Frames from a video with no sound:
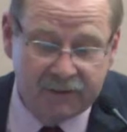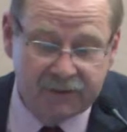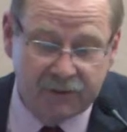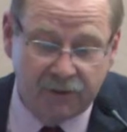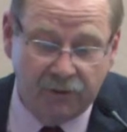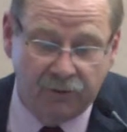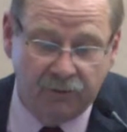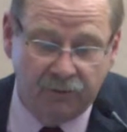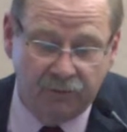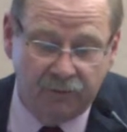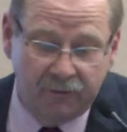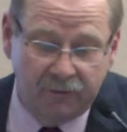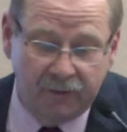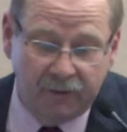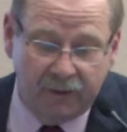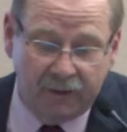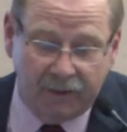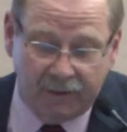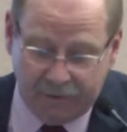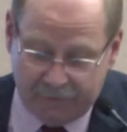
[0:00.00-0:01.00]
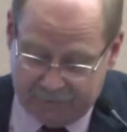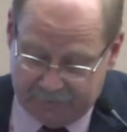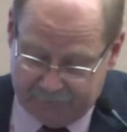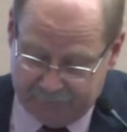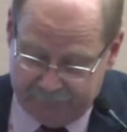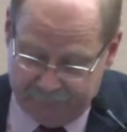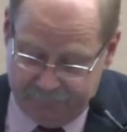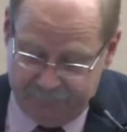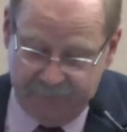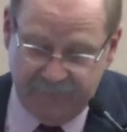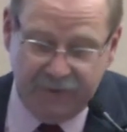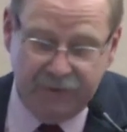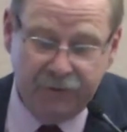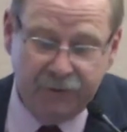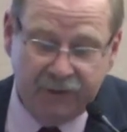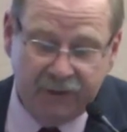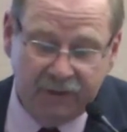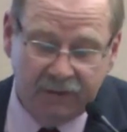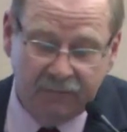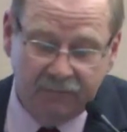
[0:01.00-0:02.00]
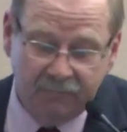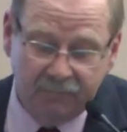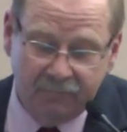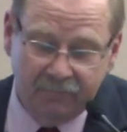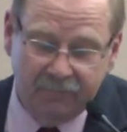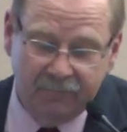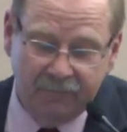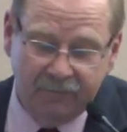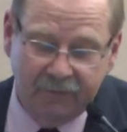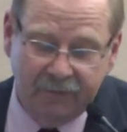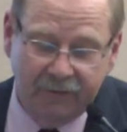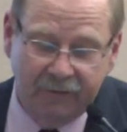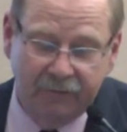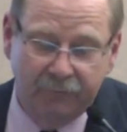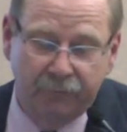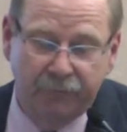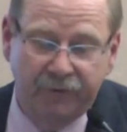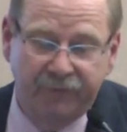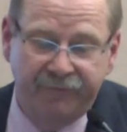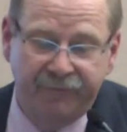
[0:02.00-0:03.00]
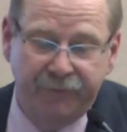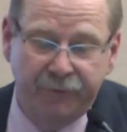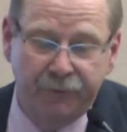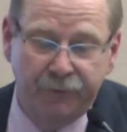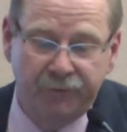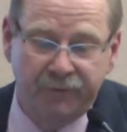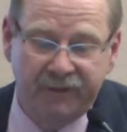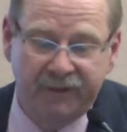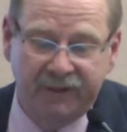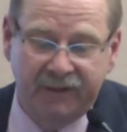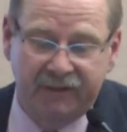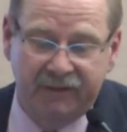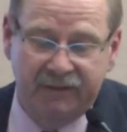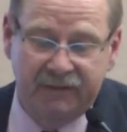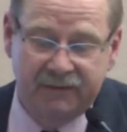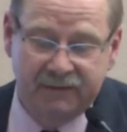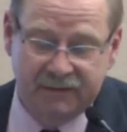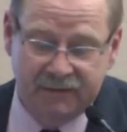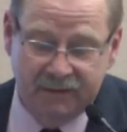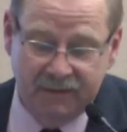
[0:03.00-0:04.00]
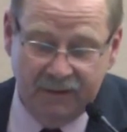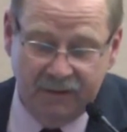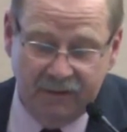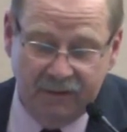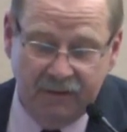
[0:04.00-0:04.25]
So you can review these